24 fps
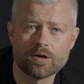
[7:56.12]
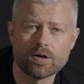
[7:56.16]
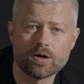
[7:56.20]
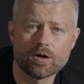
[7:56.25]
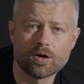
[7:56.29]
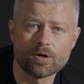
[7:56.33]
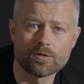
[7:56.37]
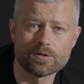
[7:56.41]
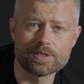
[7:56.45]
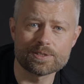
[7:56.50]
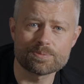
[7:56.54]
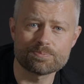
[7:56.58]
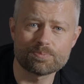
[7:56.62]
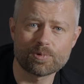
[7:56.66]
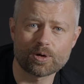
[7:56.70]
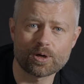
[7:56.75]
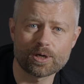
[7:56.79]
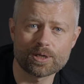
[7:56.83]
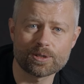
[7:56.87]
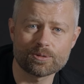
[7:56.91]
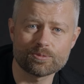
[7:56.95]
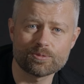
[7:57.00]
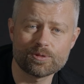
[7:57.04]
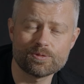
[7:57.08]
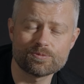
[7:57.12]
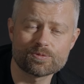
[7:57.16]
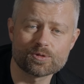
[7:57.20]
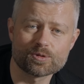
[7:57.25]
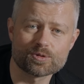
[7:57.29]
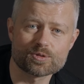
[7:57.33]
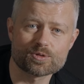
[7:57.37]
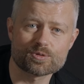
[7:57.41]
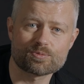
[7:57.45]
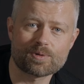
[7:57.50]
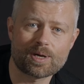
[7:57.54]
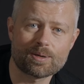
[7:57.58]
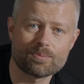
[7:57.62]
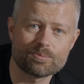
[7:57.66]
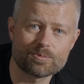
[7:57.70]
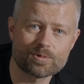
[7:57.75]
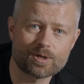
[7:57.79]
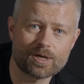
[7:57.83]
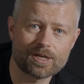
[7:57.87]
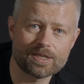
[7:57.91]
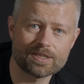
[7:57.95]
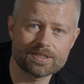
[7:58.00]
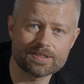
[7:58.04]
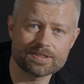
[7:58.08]
On this bike we've got SRAM
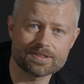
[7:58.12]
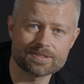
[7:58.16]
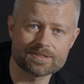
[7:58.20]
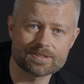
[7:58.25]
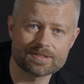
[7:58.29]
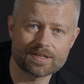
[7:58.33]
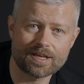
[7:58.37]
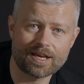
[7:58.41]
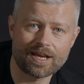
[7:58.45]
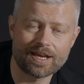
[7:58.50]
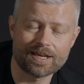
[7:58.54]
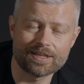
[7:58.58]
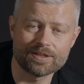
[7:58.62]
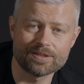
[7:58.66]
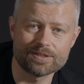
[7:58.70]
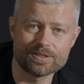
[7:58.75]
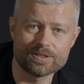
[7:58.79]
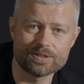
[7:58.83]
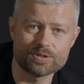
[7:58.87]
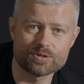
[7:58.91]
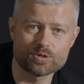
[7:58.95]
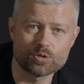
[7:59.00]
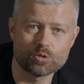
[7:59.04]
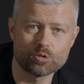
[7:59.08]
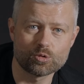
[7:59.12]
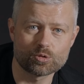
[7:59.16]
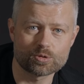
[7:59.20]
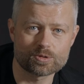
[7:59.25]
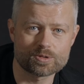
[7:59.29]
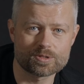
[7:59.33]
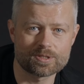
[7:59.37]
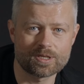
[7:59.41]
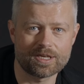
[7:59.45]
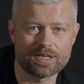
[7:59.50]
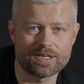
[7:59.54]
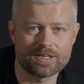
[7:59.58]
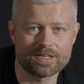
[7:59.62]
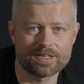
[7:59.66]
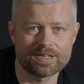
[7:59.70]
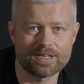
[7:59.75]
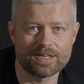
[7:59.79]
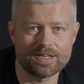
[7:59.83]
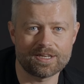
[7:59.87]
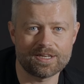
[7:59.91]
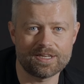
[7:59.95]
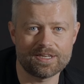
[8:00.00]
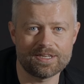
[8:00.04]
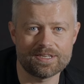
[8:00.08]
brakes and the torque setting
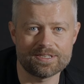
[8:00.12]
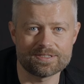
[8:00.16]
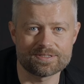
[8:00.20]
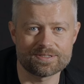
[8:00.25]
is